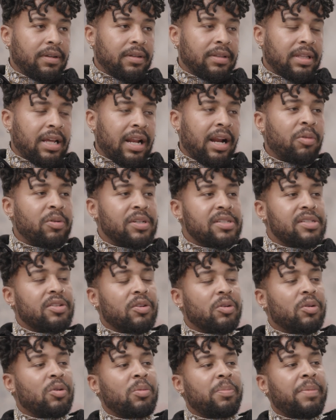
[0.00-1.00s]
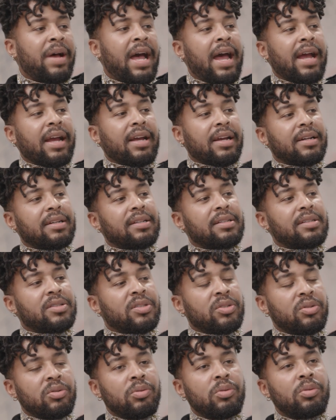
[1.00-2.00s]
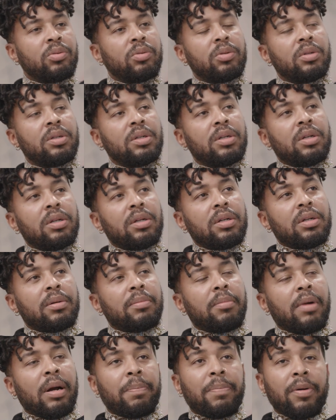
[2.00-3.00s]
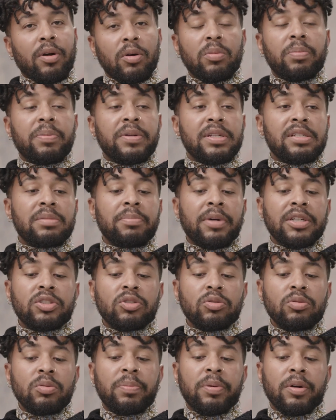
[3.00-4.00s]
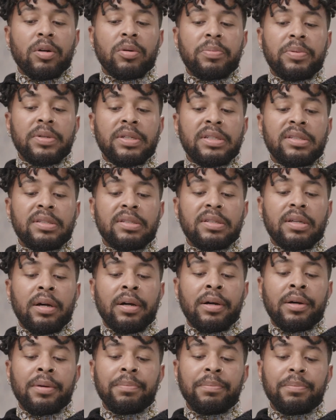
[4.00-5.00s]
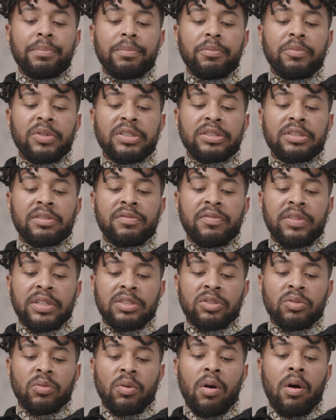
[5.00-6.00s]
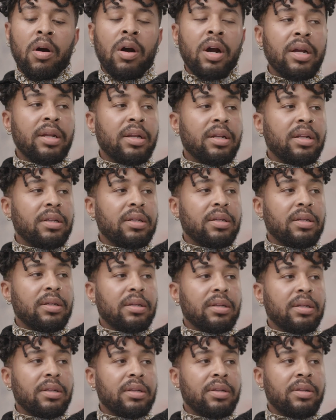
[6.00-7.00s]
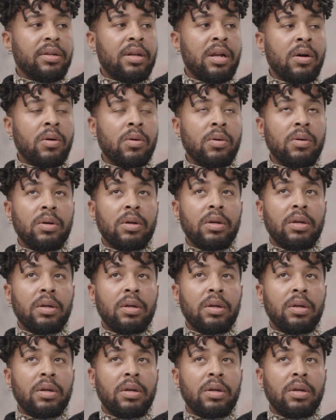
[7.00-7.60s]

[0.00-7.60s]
that I would circle back to my purpose, my true purpose, which is visual art, you know.